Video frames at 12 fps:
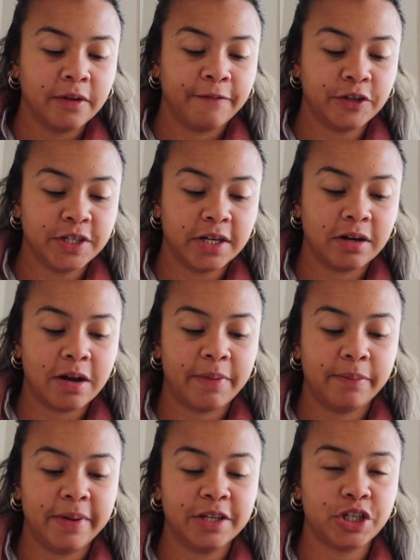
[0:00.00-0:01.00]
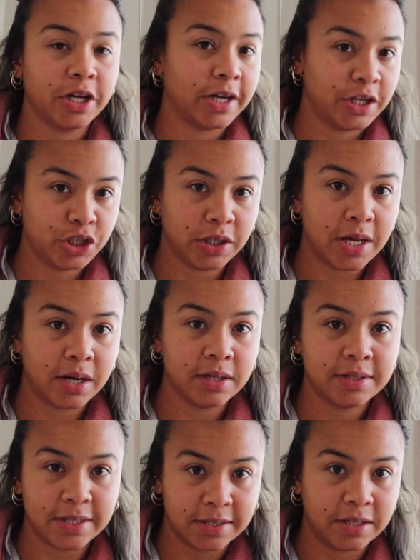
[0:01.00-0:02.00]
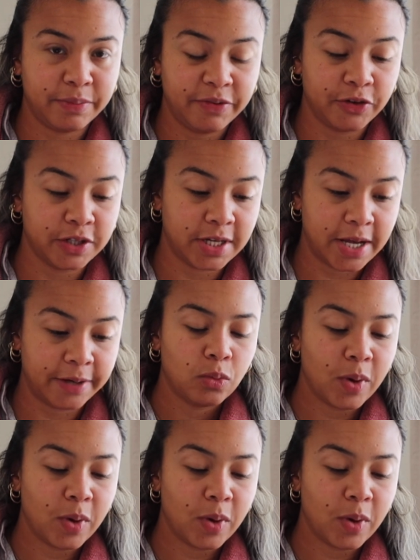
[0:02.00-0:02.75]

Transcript: For dinner, I'm gonna make chicken enchiladas. That's gonna be for tonight.